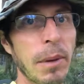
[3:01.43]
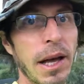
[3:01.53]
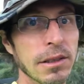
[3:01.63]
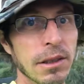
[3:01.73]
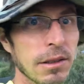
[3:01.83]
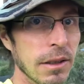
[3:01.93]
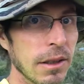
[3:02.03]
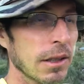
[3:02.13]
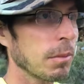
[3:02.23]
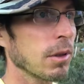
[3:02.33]
passed on to the
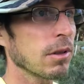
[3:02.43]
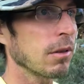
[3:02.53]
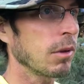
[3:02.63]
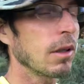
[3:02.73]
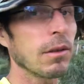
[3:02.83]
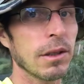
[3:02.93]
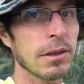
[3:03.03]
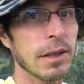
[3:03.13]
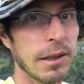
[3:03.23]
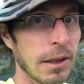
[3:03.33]
next person or whatever.
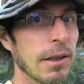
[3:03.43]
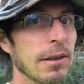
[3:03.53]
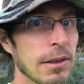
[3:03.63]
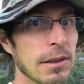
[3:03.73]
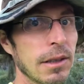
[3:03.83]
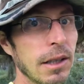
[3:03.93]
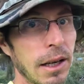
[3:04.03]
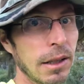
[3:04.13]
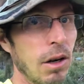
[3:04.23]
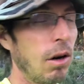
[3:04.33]
It's like this is the
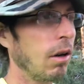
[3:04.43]
guy to call.